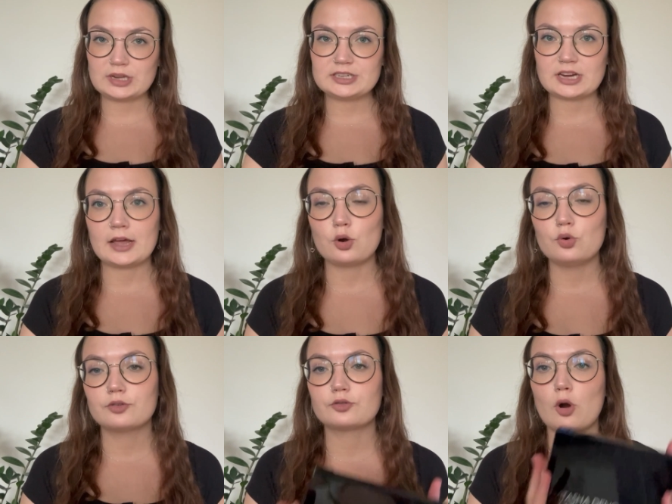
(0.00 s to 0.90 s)
a
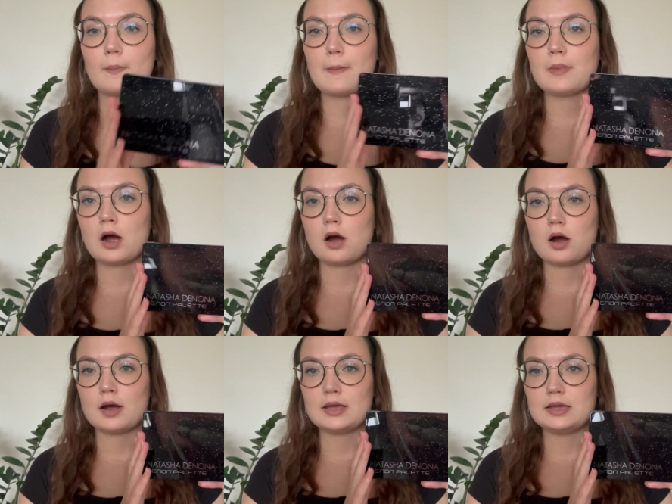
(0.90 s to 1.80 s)
shadow from
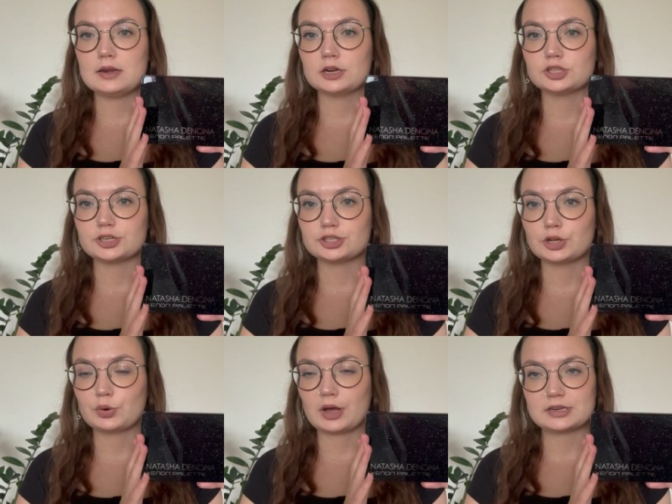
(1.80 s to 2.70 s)
my Natasha
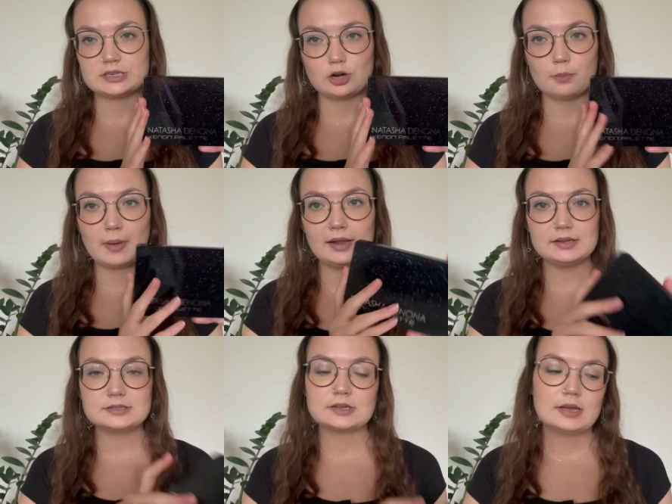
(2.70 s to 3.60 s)
Denona Xenon
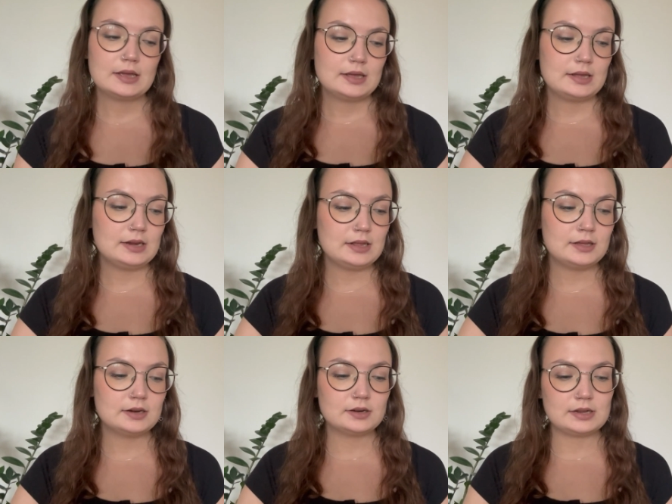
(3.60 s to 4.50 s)
palette. In
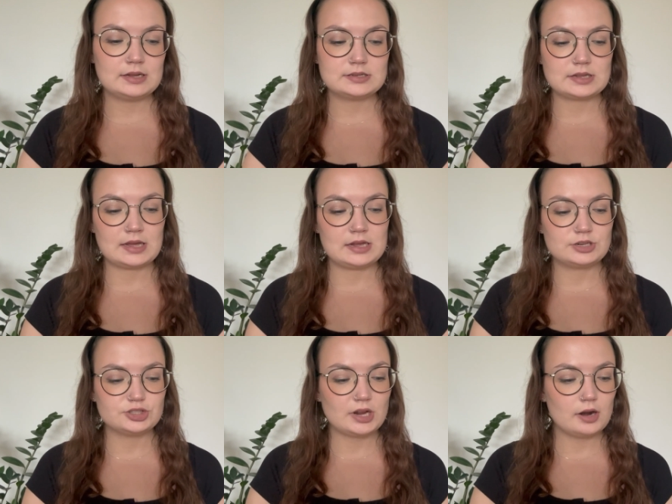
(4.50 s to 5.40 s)
here is a
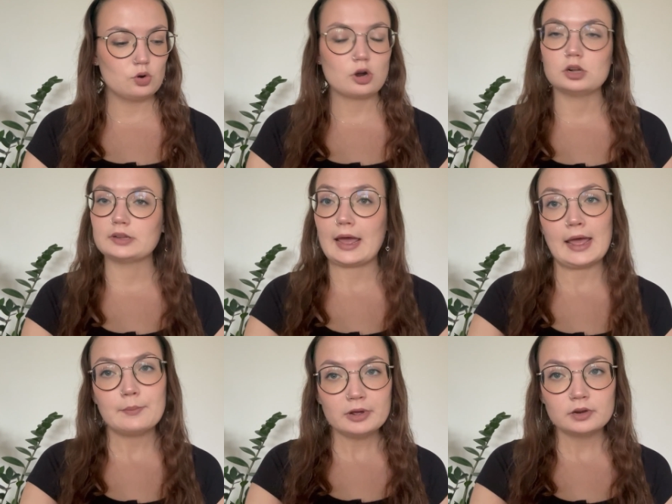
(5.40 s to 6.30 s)
shadow called Ebb.